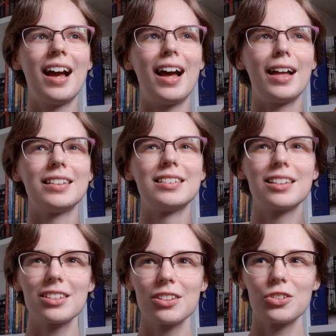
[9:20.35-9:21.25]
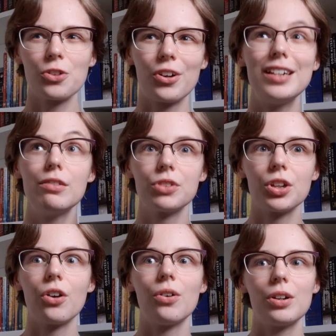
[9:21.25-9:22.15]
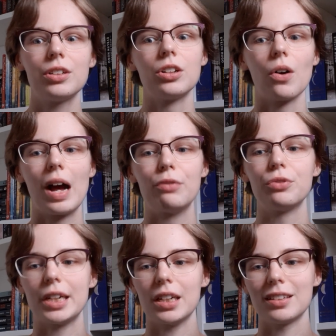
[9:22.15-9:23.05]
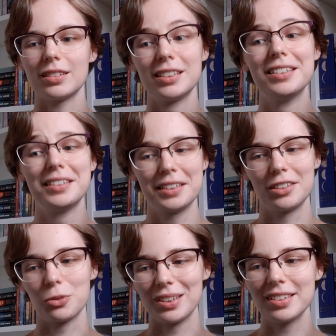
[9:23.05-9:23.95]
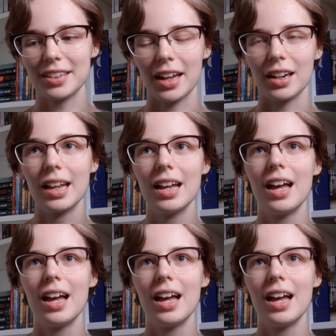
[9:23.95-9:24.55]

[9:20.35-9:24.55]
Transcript: And this is a story, even though, I've read it in 2010,